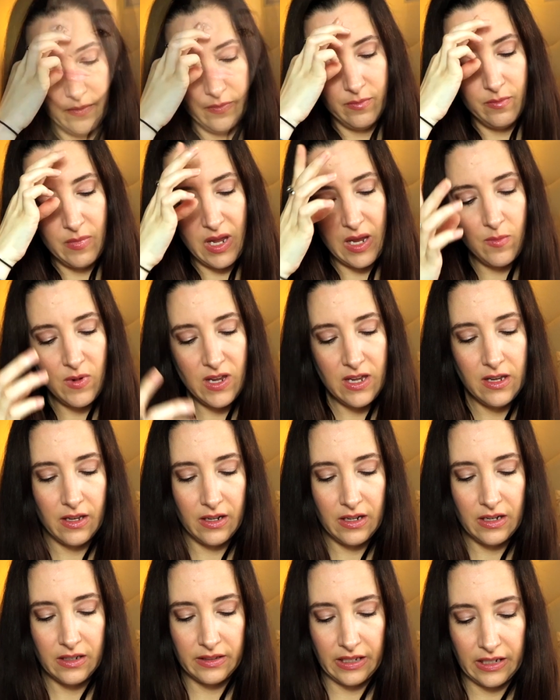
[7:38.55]
Maybe
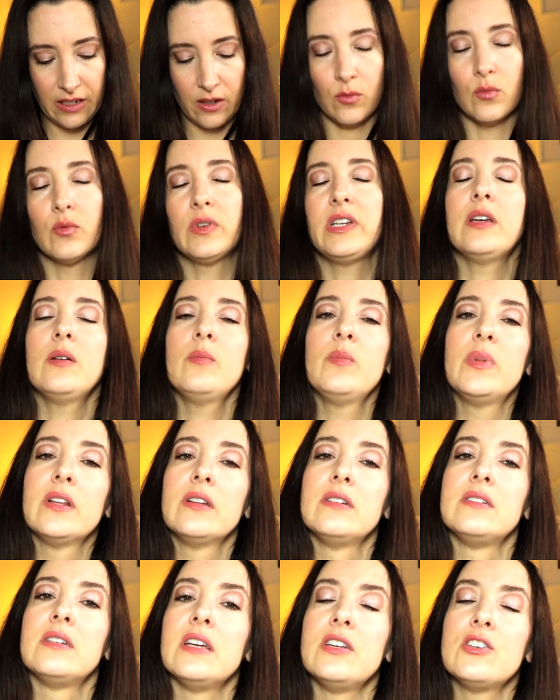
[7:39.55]
getting like a
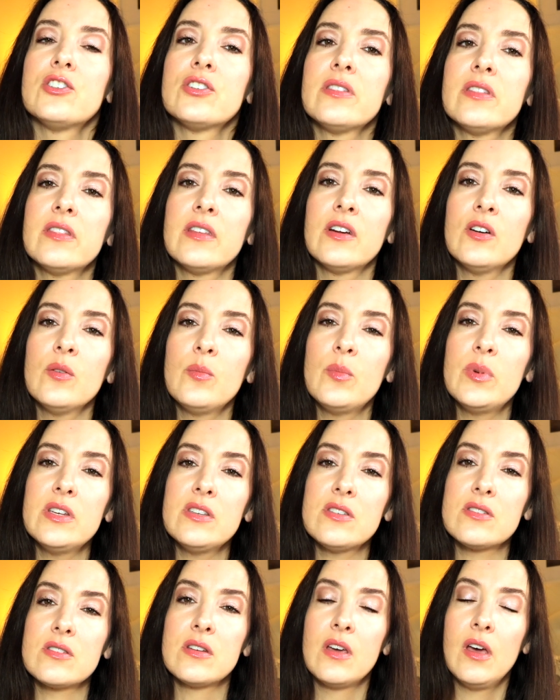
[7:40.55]
rehabilitation
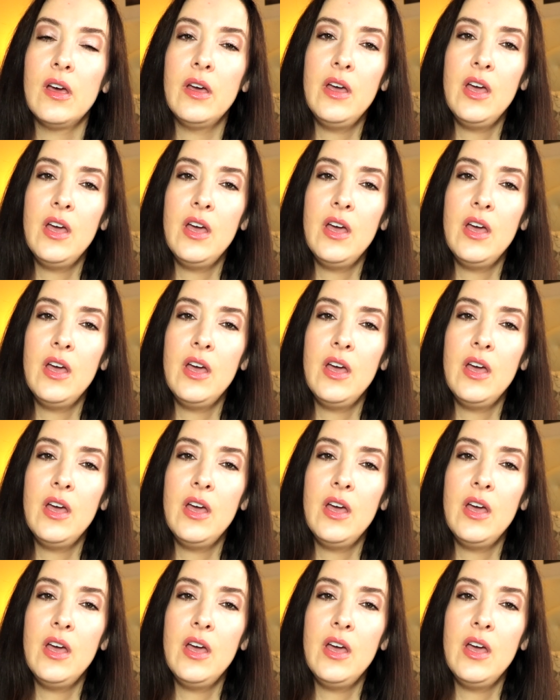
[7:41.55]
therapist.